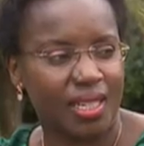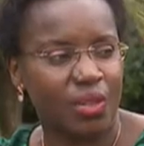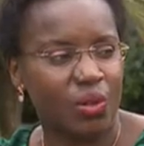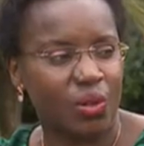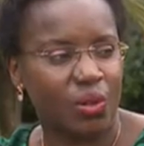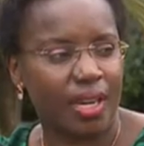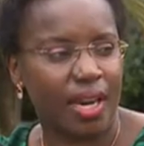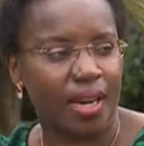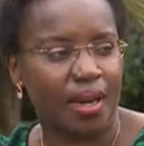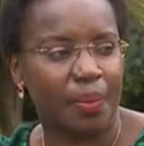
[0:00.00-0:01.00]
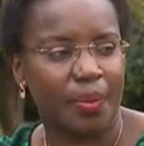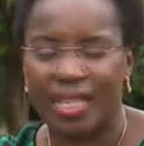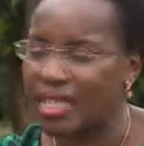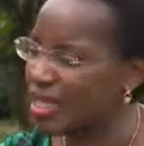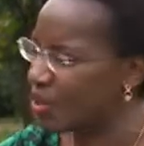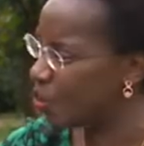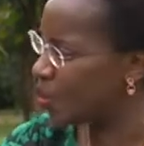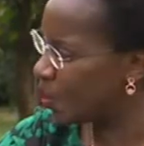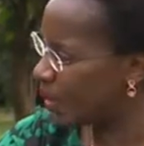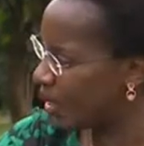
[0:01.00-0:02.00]
kidogo ya matiti
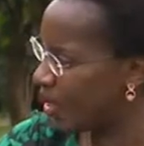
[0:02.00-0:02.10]
kuuma.